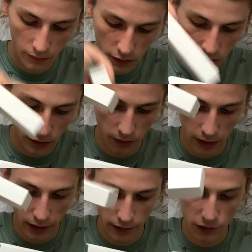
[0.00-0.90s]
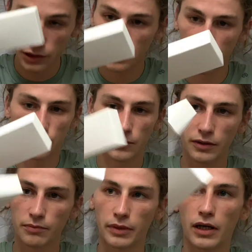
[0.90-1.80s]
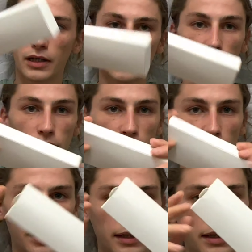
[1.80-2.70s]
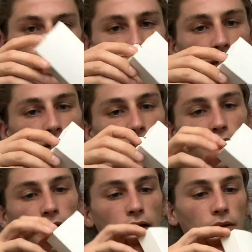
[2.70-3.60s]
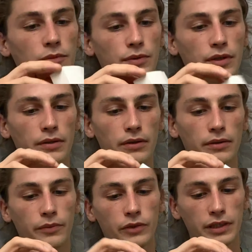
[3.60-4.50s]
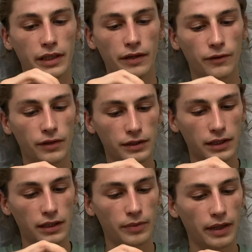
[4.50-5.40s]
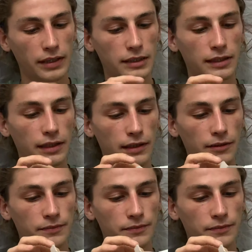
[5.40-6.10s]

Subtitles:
So there's just this one box on the side. It comes with looks like everything's kind of packed in here.